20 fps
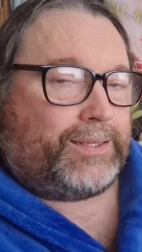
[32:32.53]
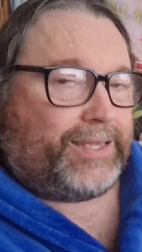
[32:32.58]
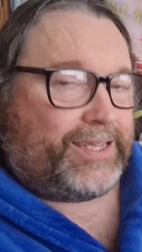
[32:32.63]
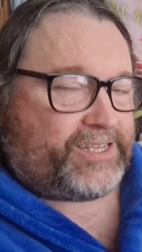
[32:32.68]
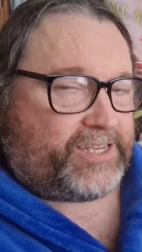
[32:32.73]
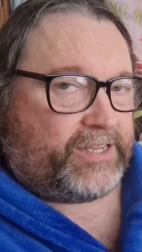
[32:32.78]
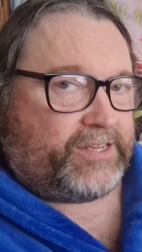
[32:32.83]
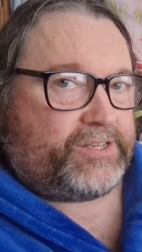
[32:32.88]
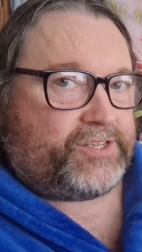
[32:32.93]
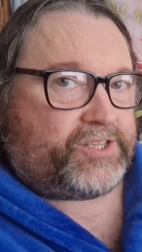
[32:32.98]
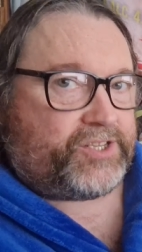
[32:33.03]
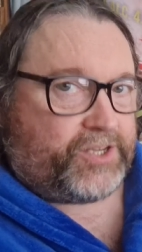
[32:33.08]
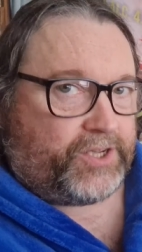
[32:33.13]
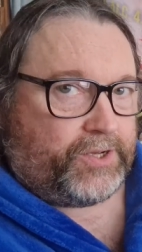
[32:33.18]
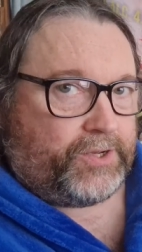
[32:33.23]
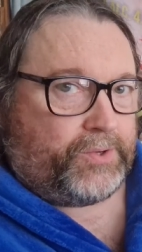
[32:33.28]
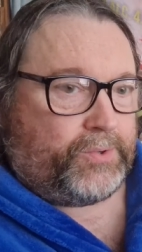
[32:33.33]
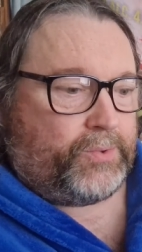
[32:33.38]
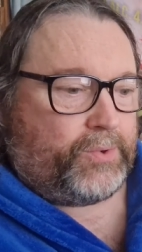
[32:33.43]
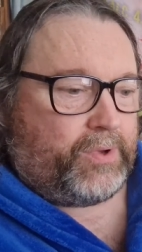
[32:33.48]
listen
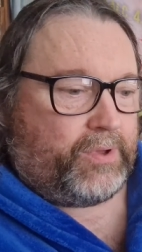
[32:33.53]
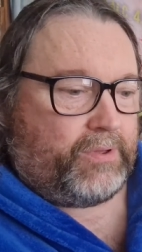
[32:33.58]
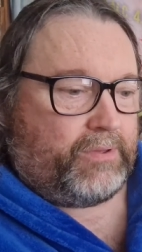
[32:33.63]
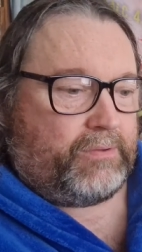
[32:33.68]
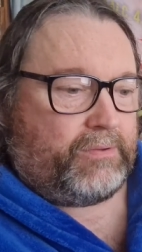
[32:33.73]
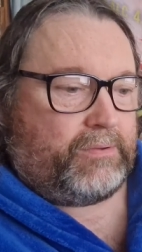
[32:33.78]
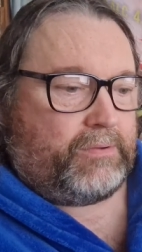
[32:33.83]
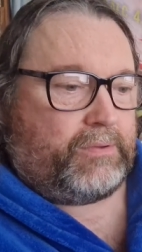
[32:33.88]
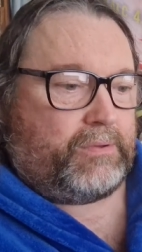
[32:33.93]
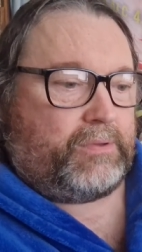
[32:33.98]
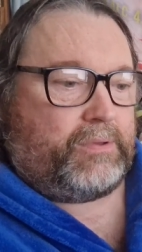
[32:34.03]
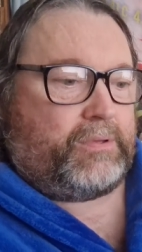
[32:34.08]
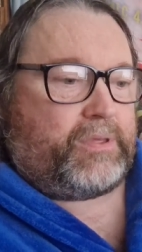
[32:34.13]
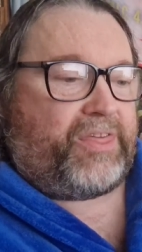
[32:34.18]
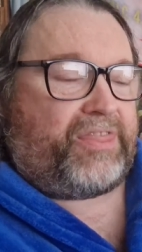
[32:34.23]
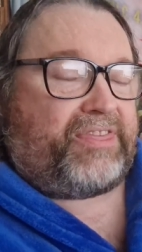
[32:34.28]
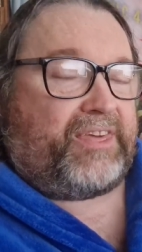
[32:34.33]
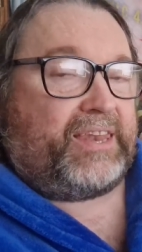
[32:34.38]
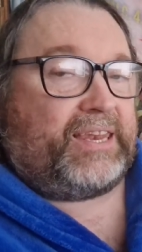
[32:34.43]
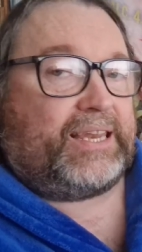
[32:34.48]
to
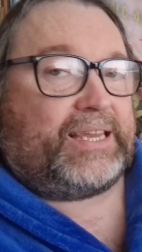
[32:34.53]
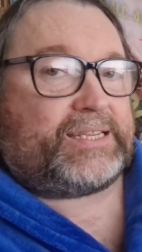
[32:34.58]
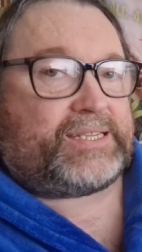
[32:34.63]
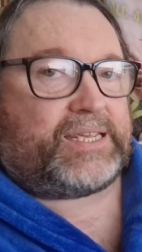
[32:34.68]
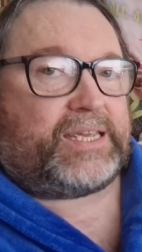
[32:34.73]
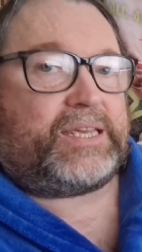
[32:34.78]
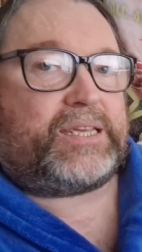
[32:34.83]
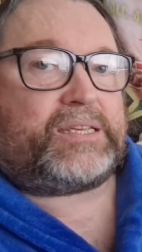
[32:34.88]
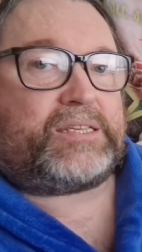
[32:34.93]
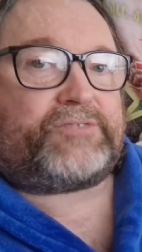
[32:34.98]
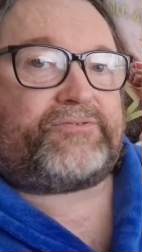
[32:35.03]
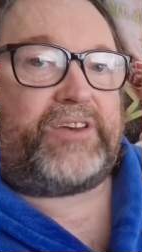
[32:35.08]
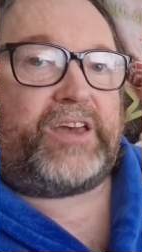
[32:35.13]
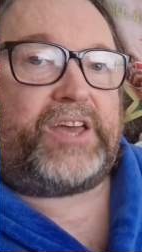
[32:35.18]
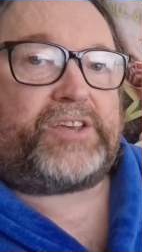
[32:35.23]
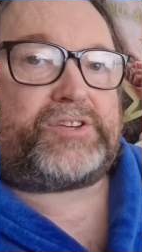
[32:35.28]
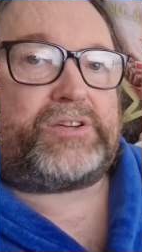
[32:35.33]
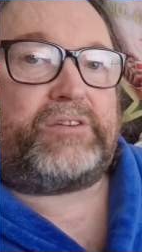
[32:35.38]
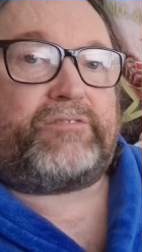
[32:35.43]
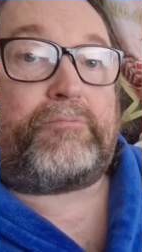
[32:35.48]
Thin Lizzy's
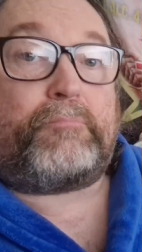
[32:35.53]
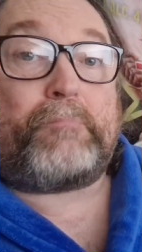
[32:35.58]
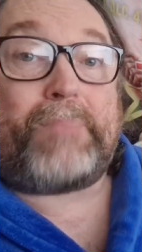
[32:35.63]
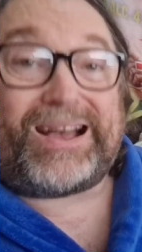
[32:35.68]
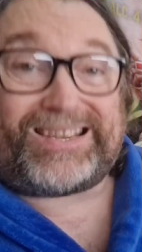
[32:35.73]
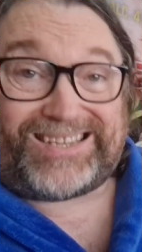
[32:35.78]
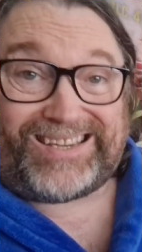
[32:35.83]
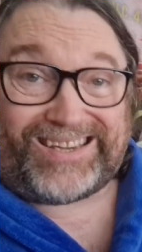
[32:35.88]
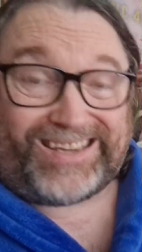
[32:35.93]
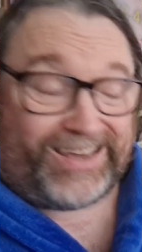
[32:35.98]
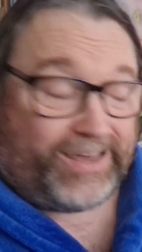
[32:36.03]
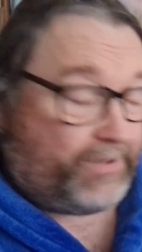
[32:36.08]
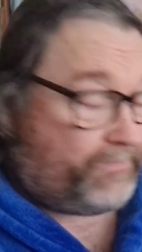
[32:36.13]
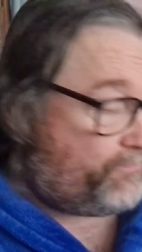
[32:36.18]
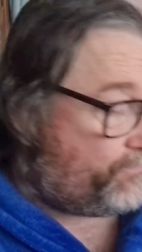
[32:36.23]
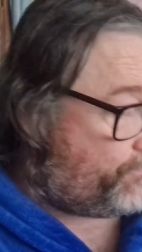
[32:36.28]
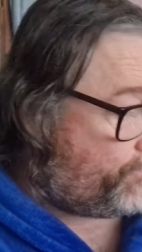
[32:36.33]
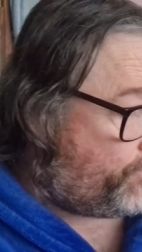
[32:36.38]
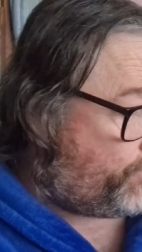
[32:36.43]
version of Massacre.